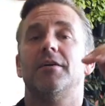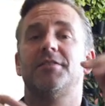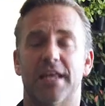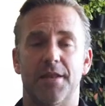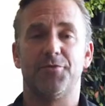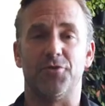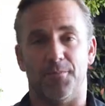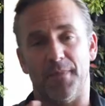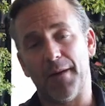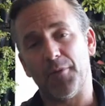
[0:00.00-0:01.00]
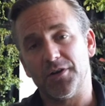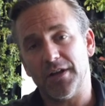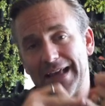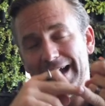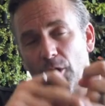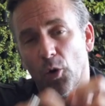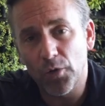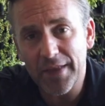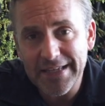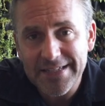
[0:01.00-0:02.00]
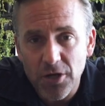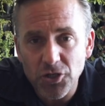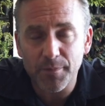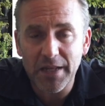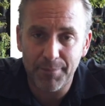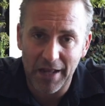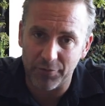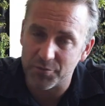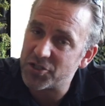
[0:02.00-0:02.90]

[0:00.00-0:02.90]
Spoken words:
send them through. I'm on all the social media platforms.